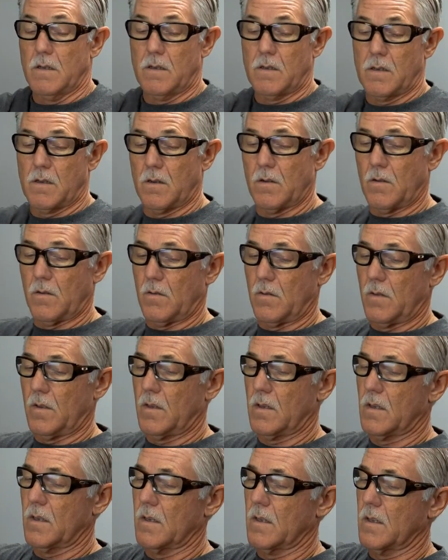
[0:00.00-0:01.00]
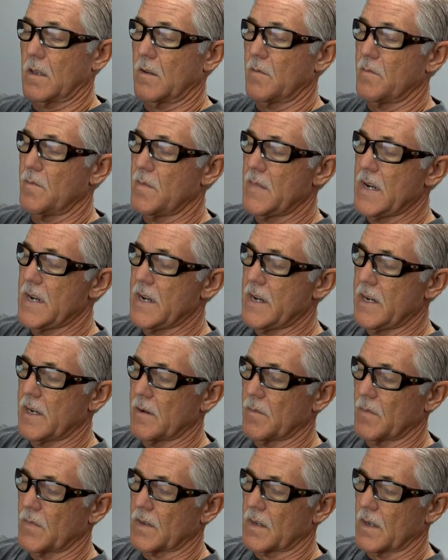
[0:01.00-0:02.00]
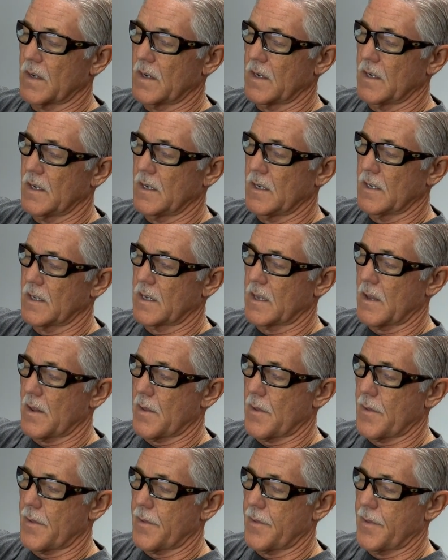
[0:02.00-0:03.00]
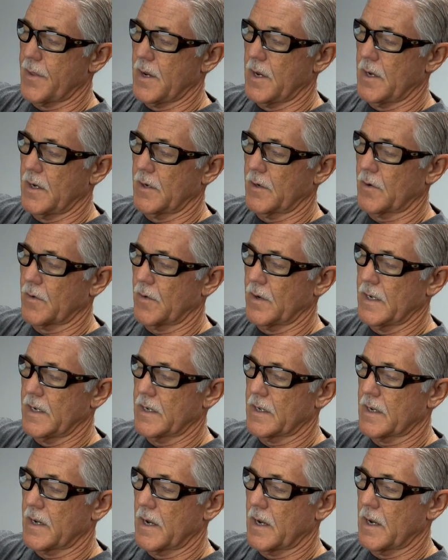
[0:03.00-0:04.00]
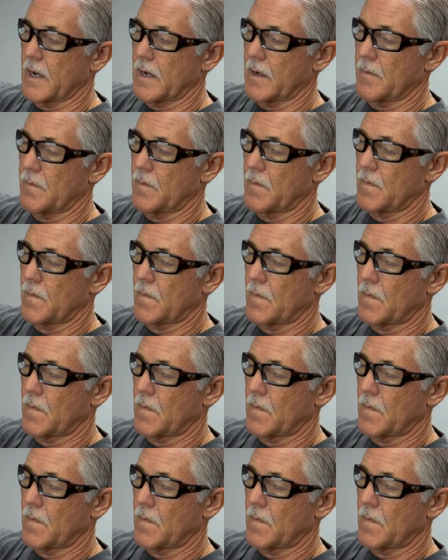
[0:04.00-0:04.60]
so this is the medium size thin crease tab.